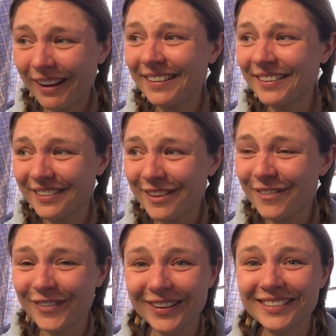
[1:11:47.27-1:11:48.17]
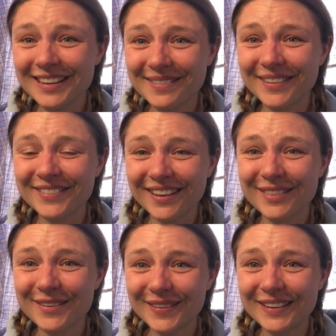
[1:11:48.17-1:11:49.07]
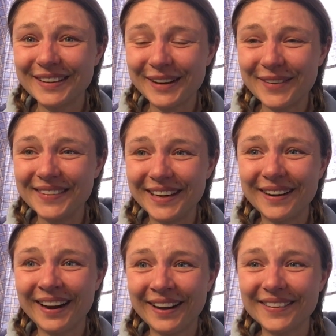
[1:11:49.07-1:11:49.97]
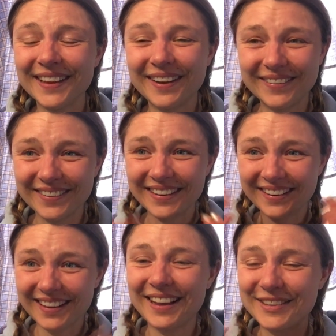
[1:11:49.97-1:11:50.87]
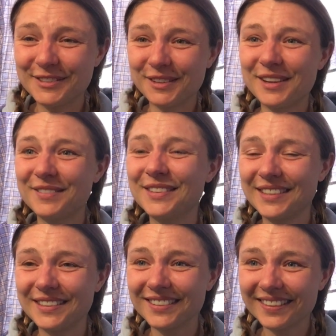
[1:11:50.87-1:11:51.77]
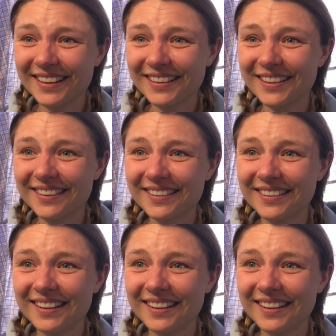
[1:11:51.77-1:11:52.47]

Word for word: this is the first time I've said the word denominator out loud in a casual conversation like this.